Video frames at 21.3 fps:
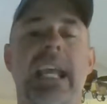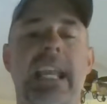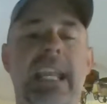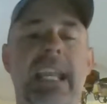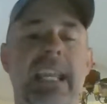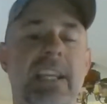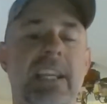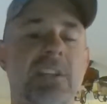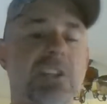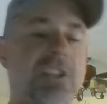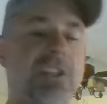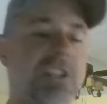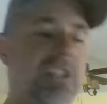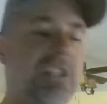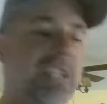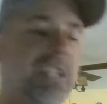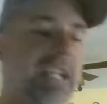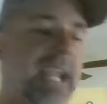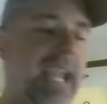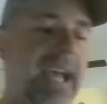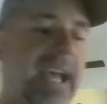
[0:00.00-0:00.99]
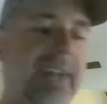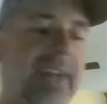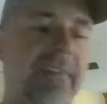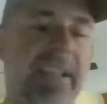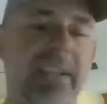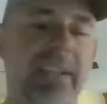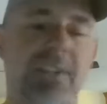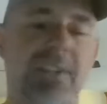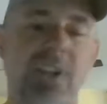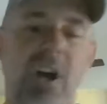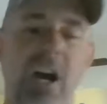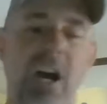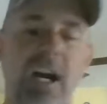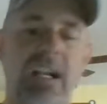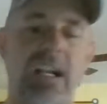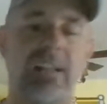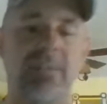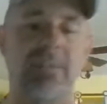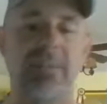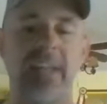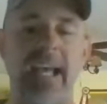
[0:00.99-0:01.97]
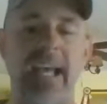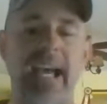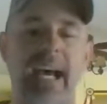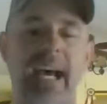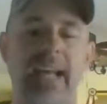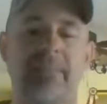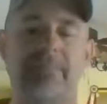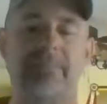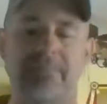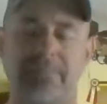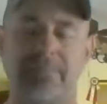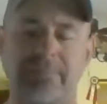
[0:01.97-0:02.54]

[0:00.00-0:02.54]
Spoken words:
And you're going to have a dog that